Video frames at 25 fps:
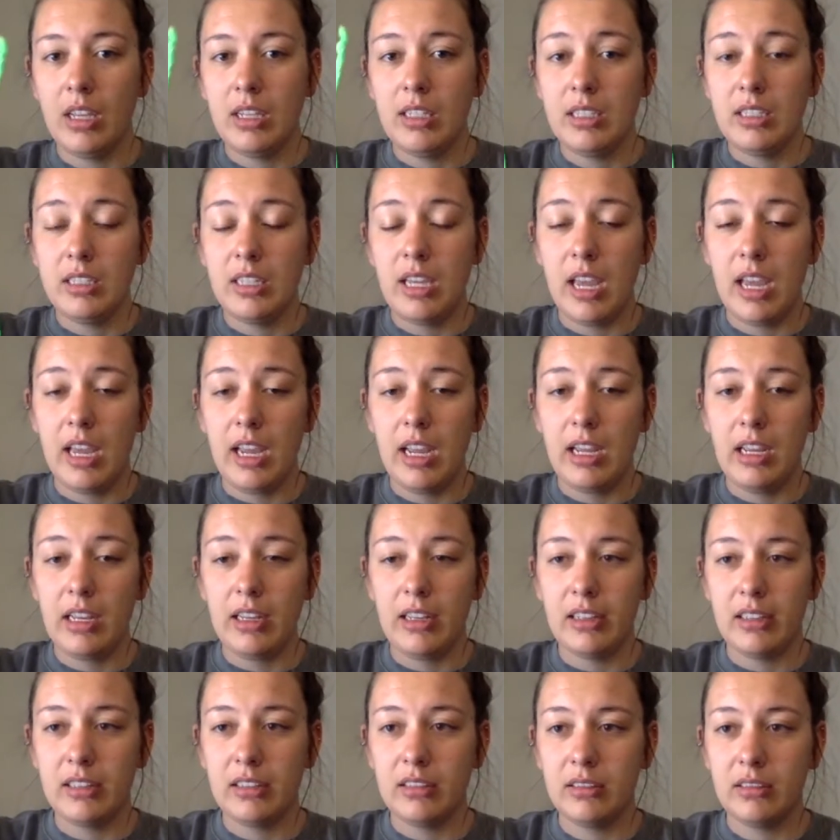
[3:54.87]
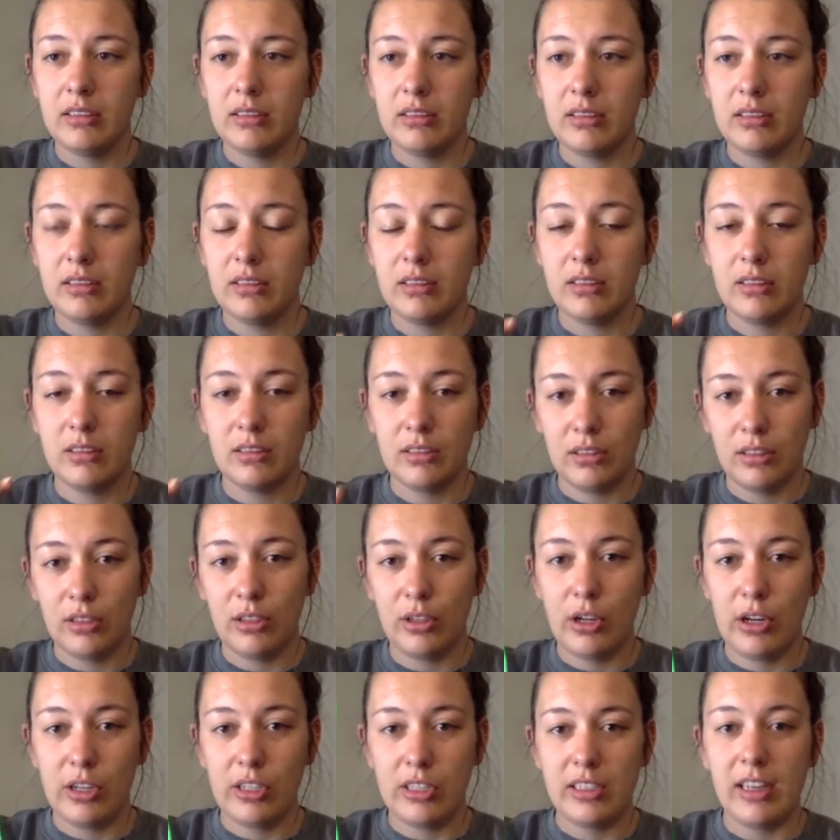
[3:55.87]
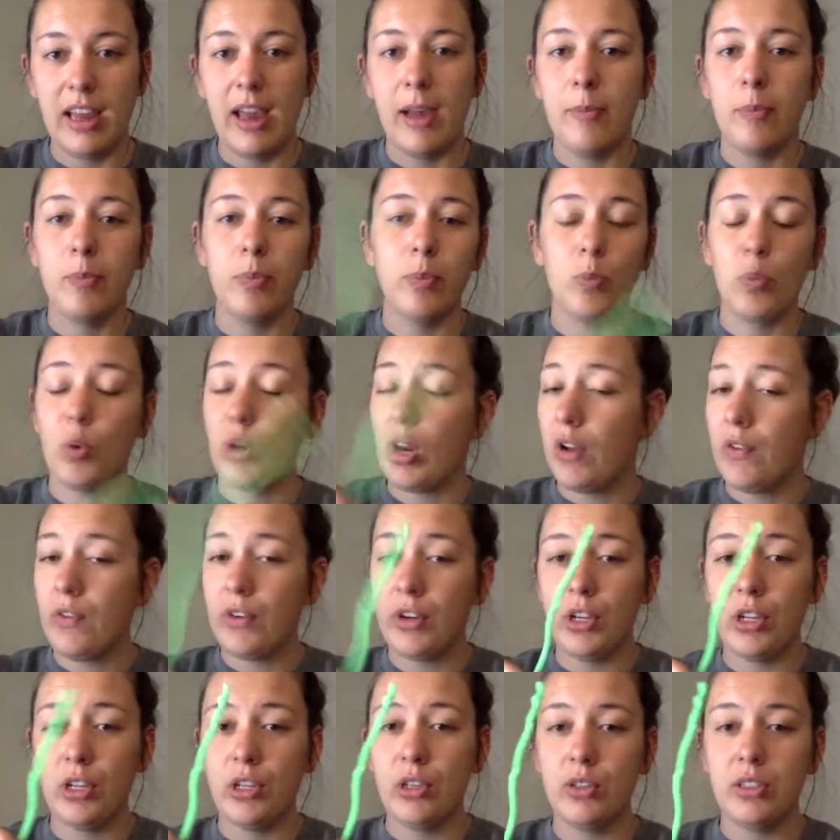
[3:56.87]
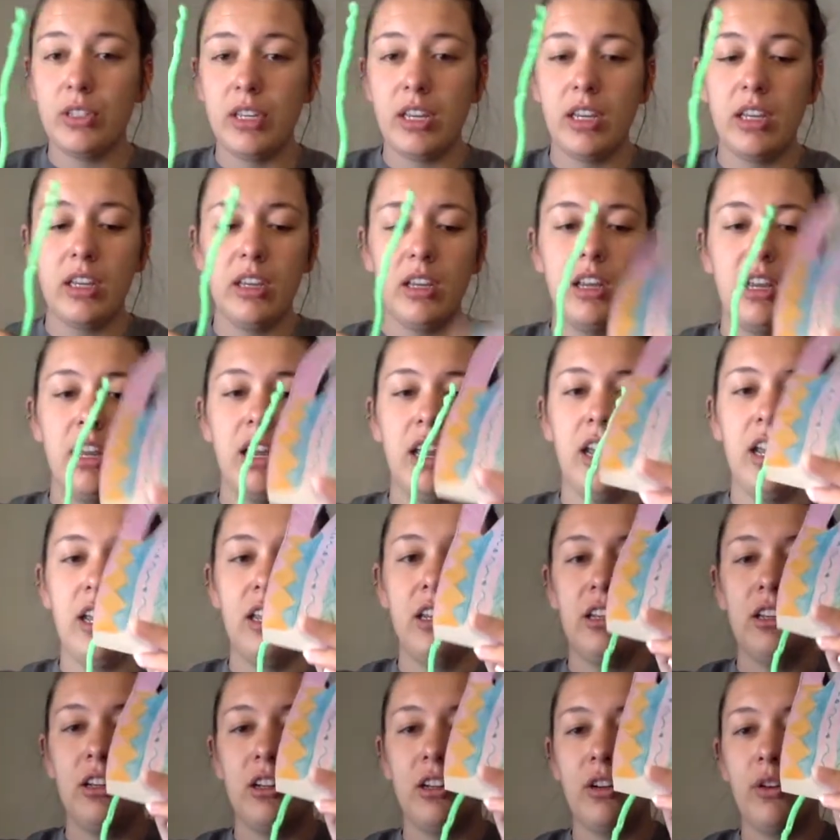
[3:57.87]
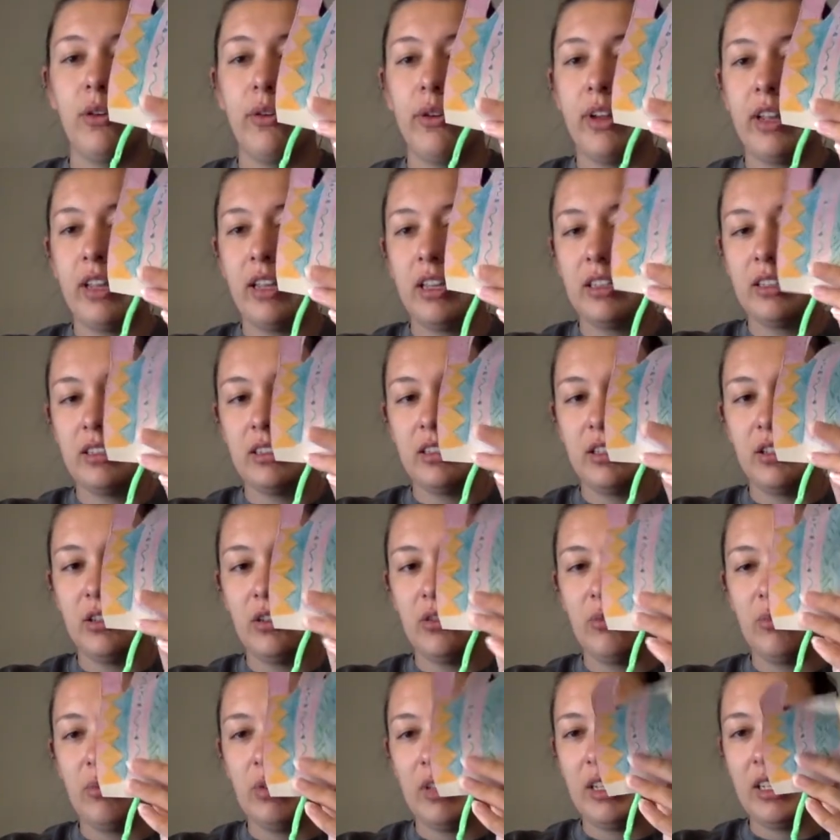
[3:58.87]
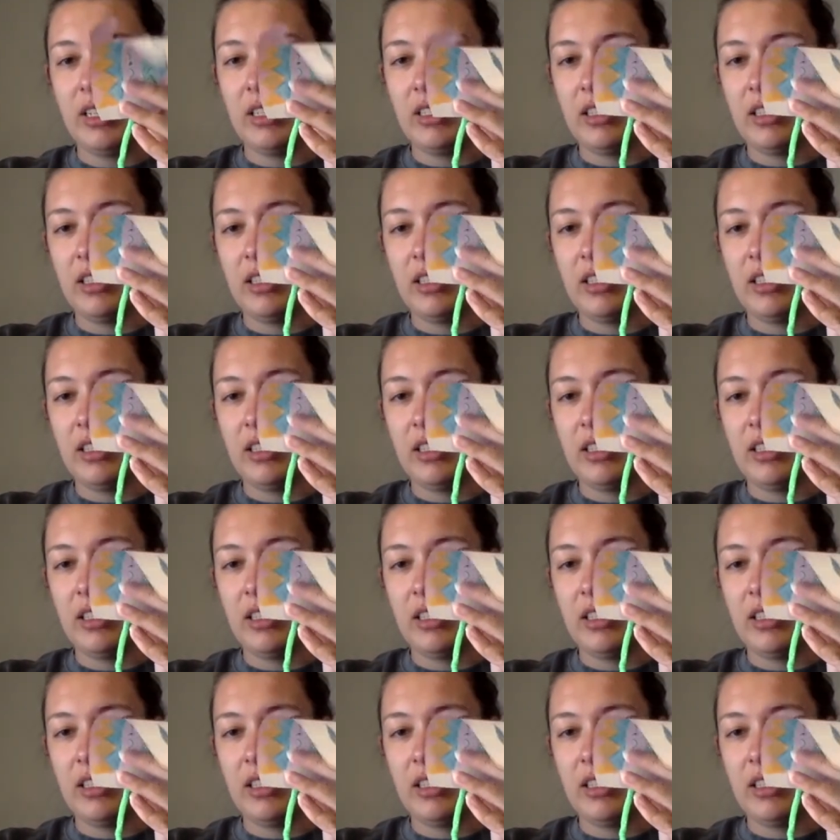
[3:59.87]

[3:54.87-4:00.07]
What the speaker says: Take your stem, whatever you're using, and you're going to place